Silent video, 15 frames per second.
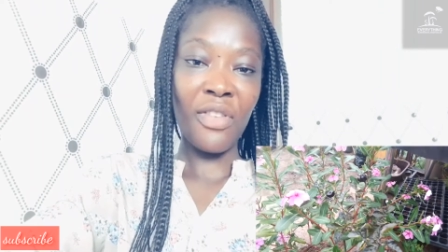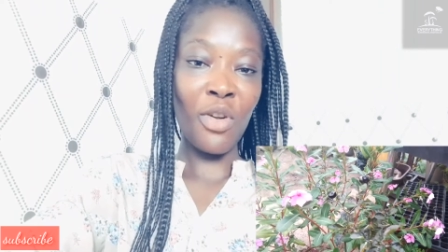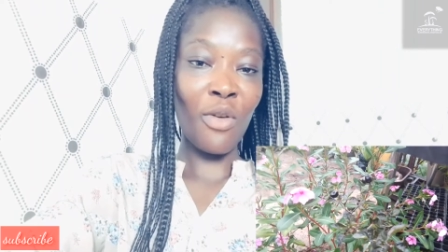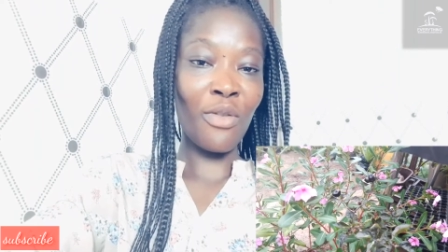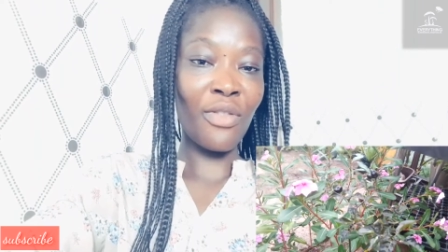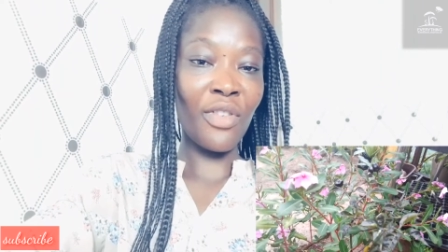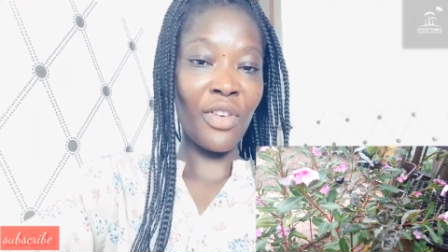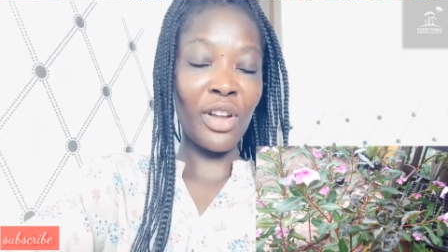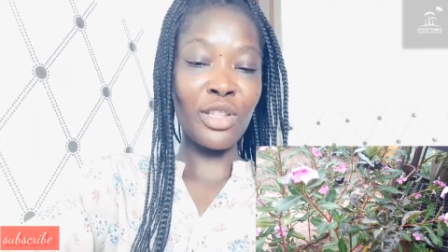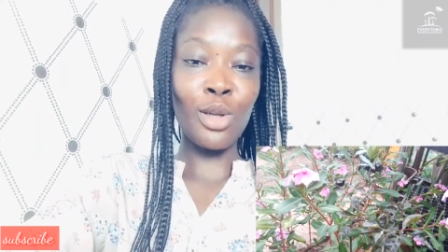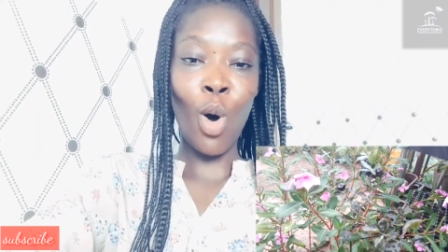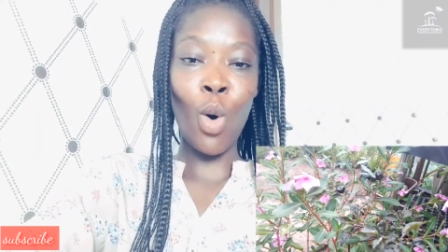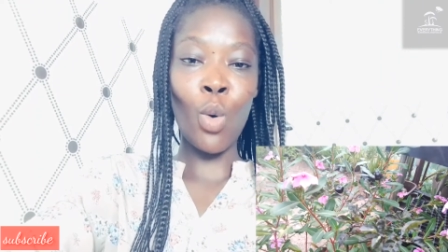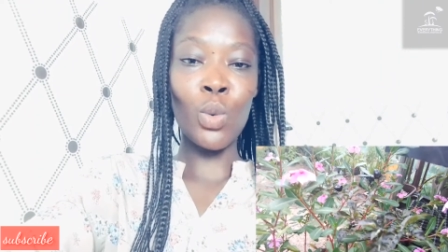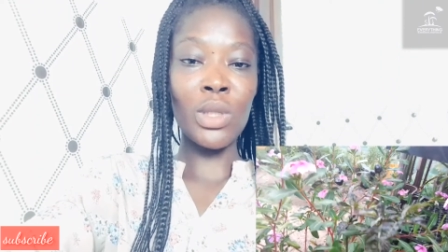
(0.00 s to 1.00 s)
feel free
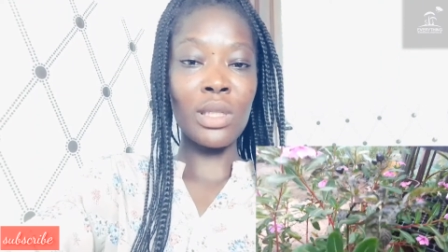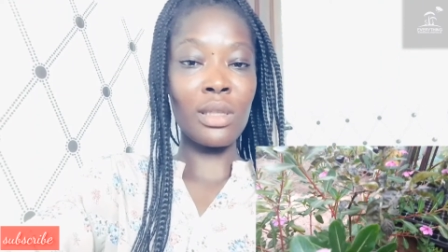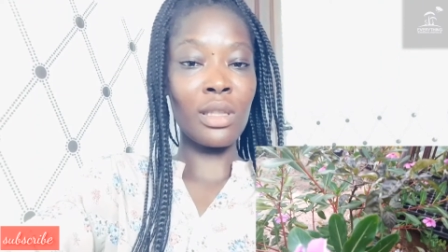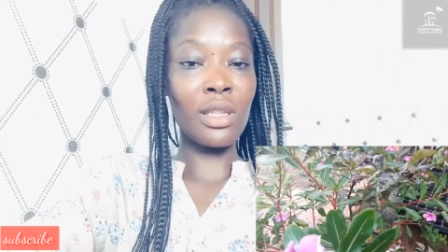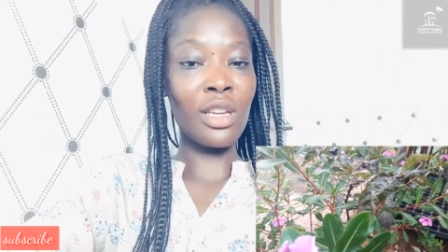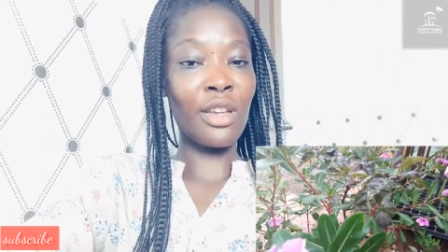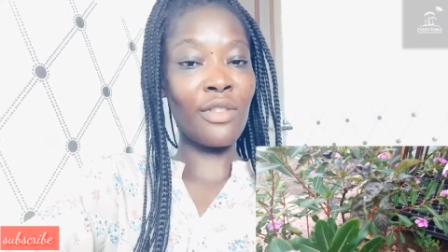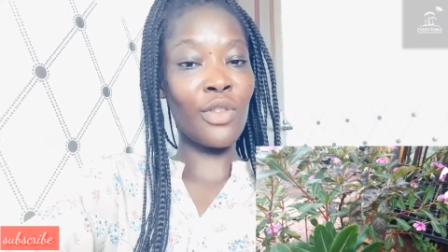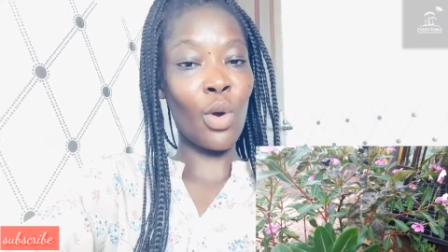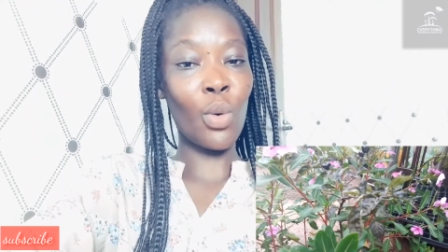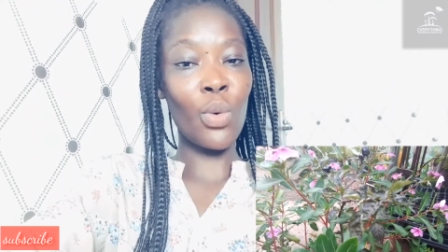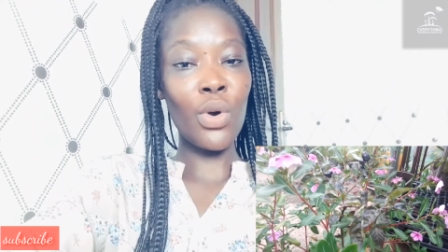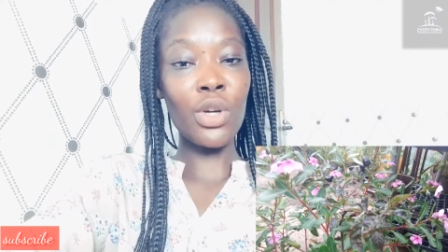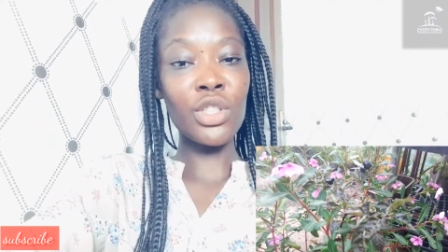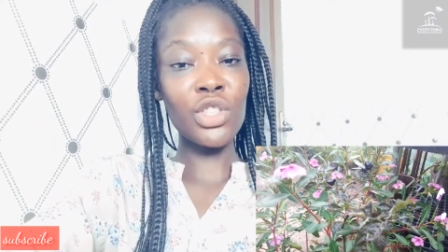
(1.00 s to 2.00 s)
to always leave your
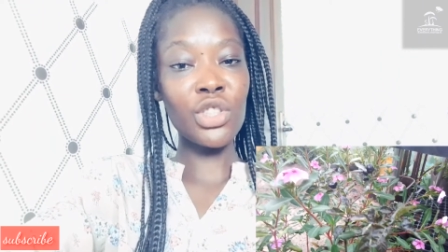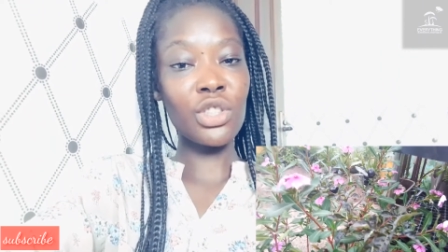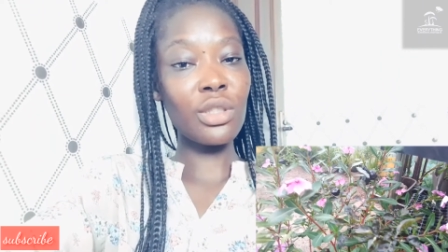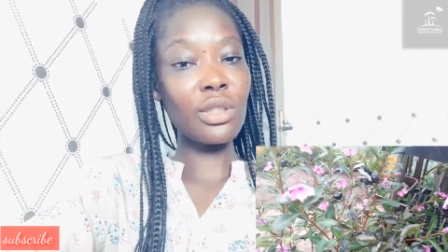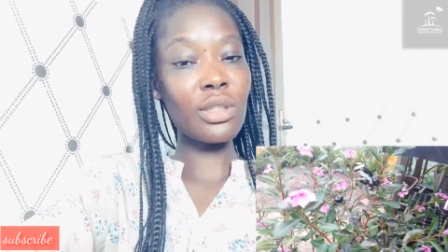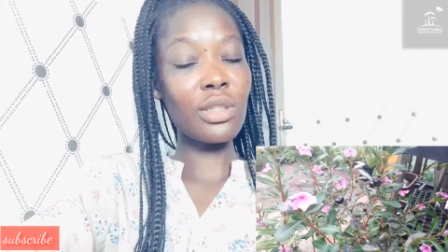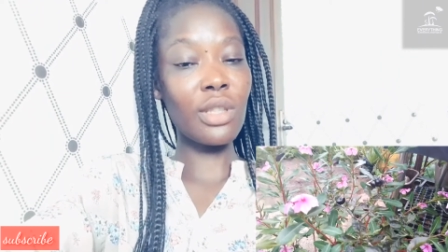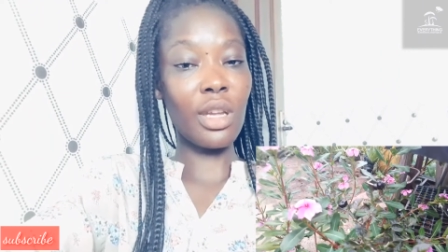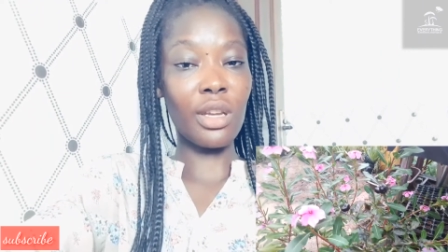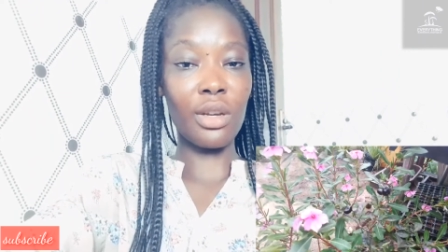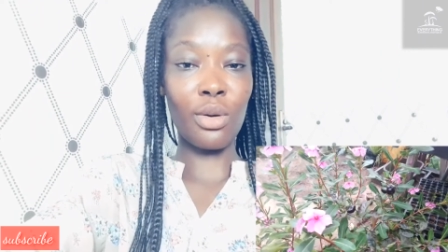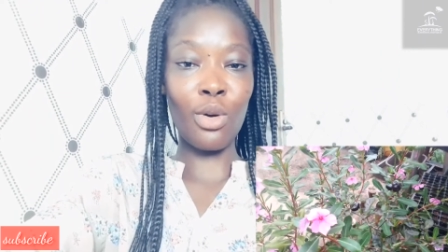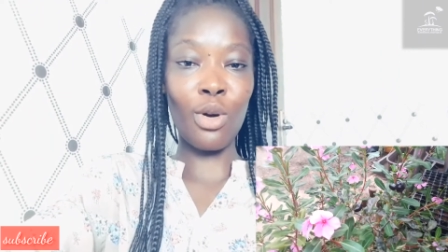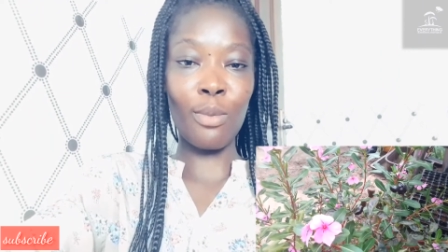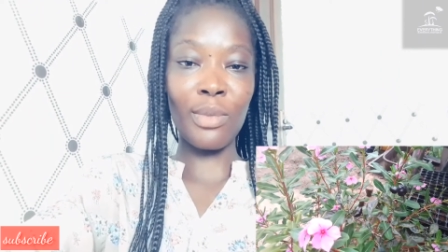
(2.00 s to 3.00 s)
questions in
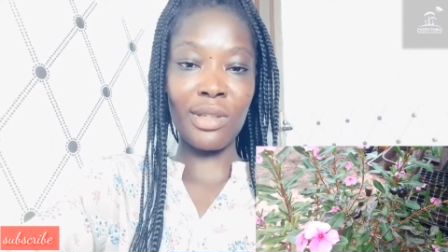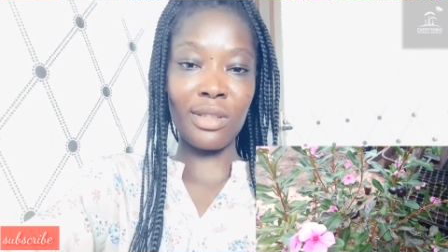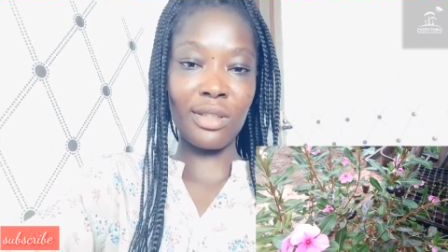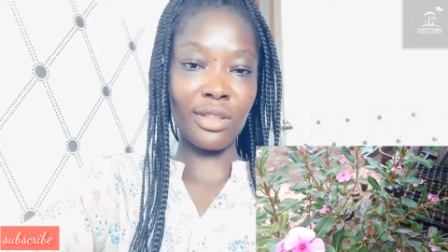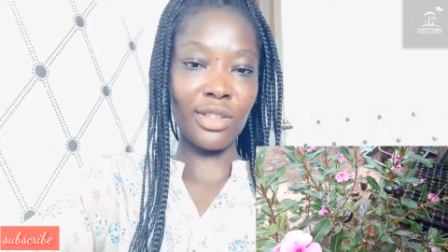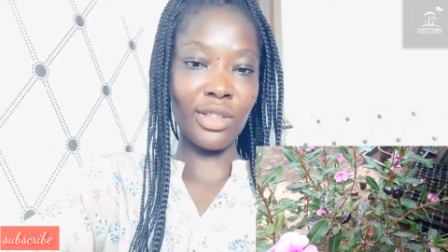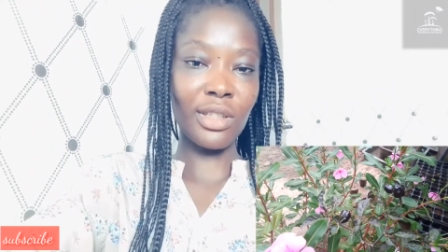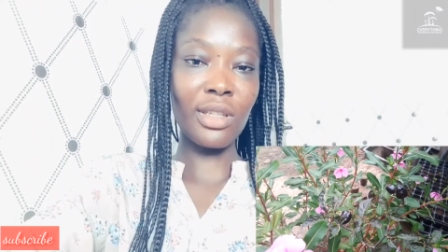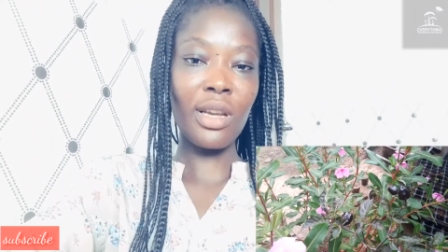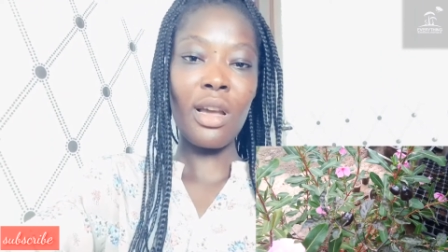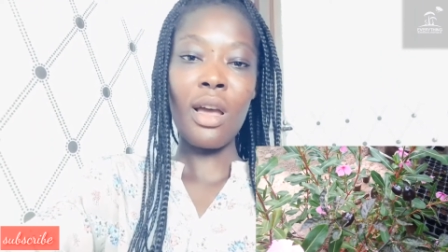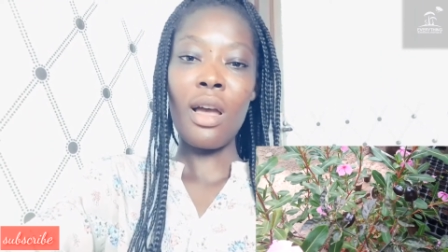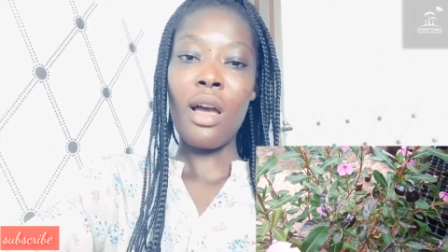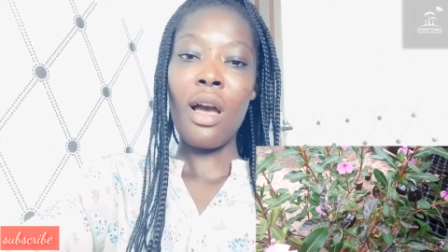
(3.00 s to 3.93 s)
the comment section.